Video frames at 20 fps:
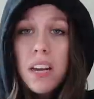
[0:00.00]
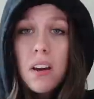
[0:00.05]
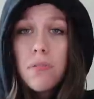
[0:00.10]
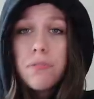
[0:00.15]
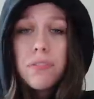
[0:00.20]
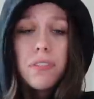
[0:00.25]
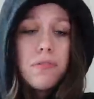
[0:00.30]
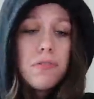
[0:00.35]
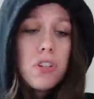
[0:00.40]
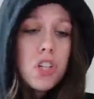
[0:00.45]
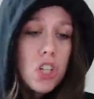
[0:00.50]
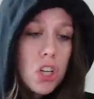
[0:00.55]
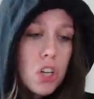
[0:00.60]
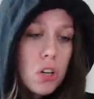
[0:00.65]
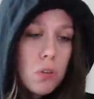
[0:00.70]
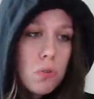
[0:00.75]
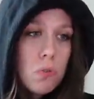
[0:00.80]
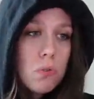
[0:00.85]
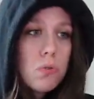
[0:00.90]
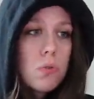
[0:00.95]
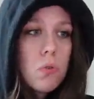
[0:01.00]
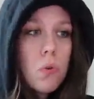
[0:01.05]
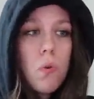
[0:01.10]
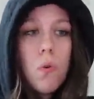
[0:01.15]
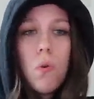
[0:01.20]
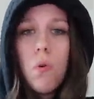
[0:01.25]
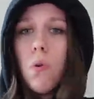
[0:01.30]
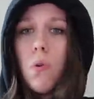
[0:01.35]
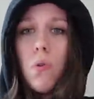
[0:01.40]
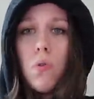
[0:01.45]
off of shoes
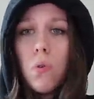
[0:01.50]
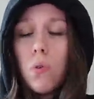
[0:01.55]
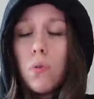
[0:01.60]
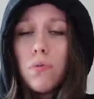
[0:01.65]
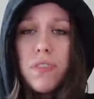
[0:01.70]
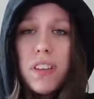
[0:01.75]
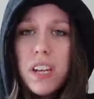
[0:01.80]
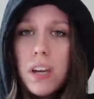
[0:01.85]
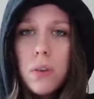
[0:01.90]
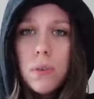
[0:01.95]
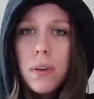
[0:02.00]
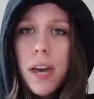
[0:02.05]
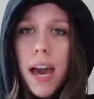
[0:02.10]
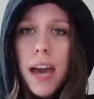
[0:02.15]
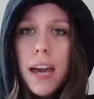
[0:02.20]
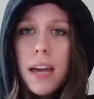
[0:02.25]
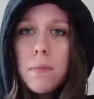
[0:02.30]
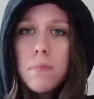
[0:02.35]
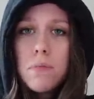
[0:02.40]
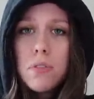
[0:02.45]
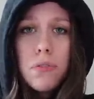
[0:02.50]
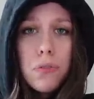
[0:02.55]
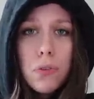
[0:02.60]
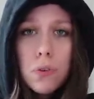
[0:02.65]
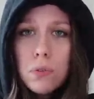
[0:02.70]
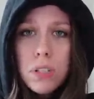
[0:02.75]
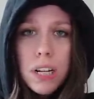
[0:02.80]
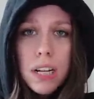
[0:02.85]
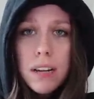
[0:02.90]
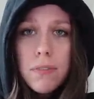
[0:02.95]
or video games,
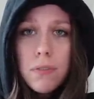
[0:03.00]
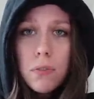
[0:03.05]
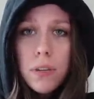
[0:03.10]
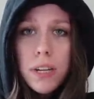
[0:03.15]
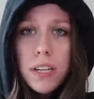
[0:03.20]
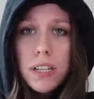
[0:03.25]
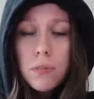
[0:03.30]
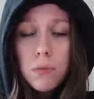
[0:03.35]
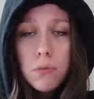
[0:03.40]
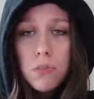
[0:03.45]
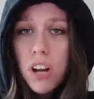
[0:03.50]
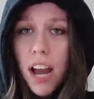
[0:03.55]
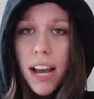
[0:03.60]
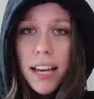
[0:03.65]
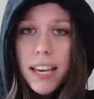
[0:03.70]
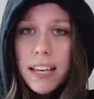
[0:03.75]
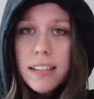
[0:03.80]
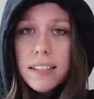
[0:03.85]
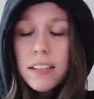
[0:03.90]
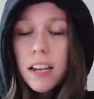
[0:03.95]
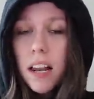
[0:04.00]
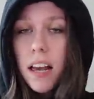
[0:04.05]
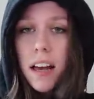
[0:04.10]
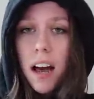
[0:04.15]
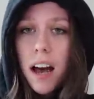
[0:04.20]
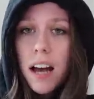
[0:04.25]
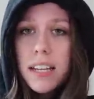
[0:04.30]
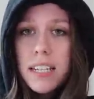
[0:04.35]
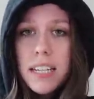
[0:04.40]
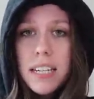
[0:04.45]
food deliveries, or jackets like
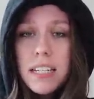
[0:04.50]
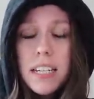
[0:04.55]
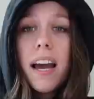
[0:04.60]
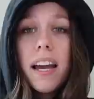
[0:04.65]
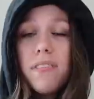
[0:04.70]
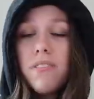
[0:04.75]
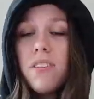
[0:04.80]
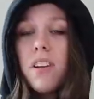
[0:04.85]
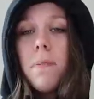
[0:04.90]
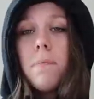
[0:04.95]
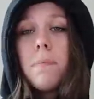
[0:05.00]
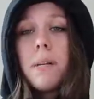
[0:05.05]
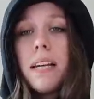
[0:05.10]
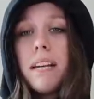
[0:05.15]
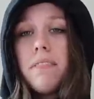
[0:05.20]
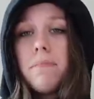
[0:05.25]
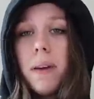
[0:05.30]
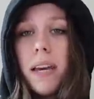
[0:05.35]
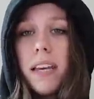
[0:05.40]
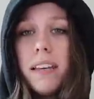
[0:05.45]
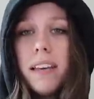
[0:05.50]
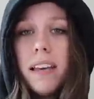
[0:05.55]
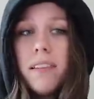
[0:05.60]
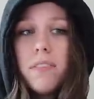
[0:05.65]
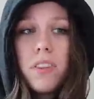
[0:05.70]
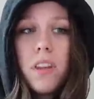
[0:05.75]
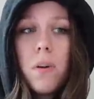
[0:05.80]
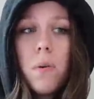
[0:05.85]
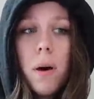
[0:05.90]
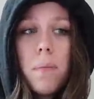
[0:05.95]
I did. And if you don't believe me,
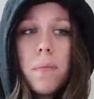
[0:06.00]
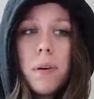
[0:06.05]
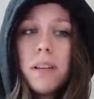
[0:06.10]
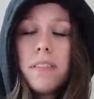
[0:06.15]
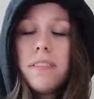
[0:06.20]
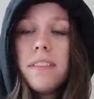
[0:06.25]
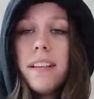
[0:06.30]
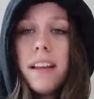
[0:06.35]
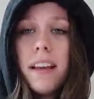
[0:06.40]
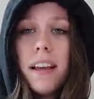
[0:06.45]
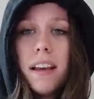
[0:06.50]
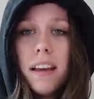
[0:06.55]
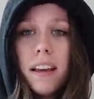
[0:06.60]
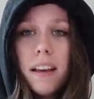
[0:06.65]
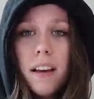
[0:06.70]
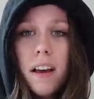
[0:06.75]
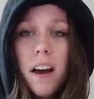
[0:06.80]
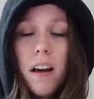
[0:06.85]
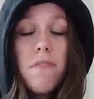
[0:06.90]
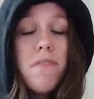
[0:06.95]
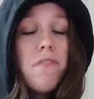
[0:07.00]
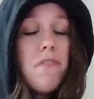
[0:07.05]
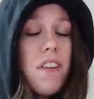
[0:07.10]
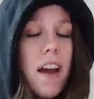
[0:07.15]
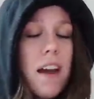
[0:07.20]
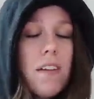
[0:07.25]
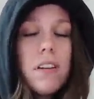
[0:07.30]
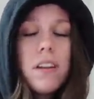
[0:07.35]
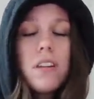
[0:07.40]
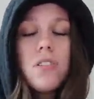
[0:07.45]
even though I'm a a
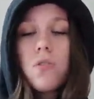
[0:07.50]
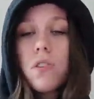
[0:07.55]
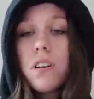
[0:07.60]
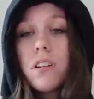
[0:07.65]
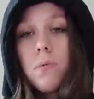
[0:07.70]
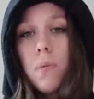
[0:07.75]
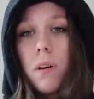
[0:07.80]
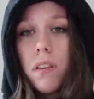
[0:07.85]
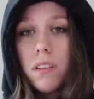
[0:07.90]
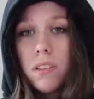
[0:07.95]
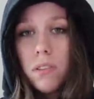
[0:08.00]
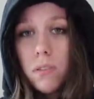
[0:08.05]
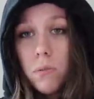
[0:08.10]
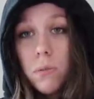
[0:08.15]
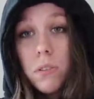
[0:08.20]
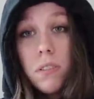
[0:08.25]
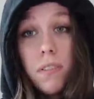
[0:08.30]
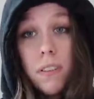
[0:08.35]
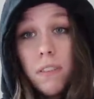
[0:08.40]
very trustworthy source of